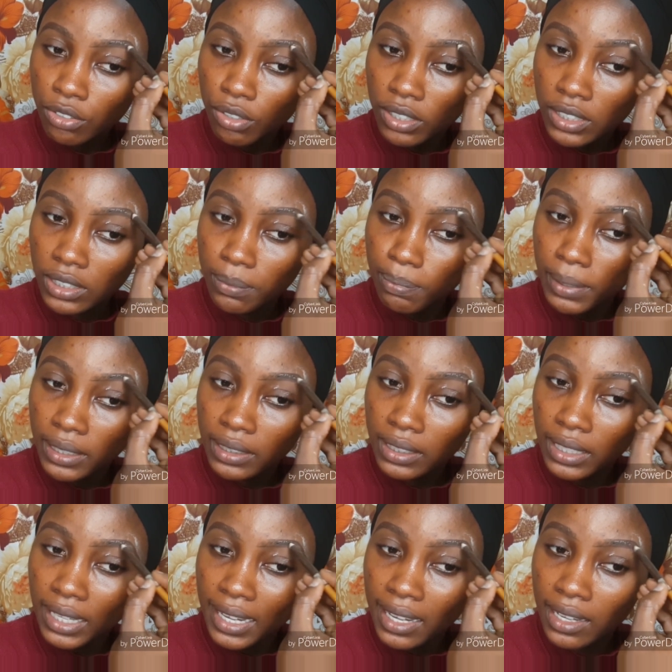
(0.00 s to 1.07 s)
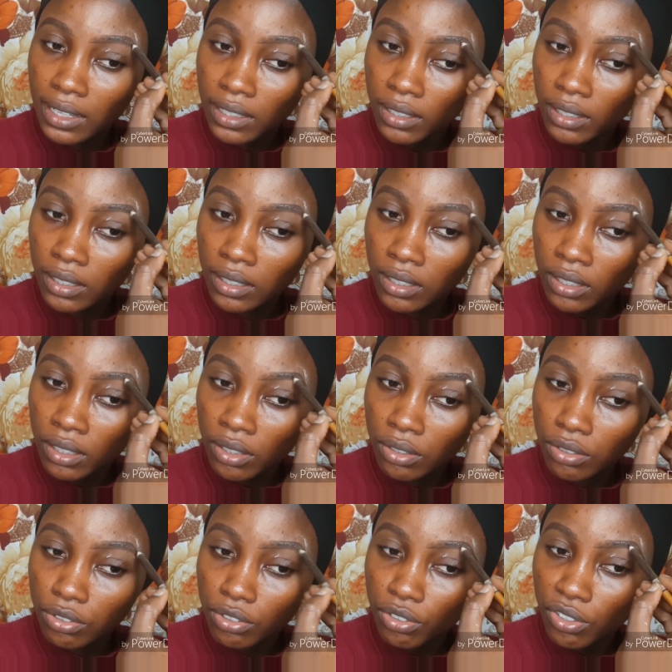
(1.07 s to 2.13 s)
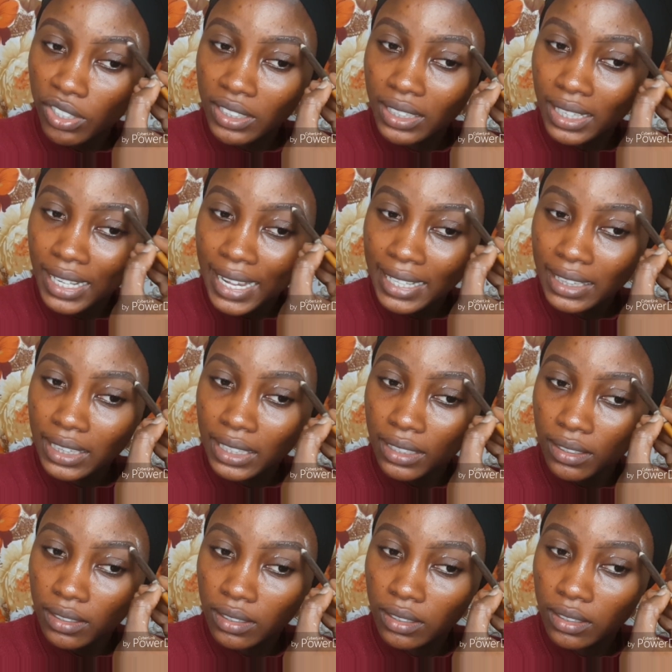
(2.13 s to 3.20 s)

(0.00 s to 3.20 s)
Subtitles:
So it is better to draw it lightly.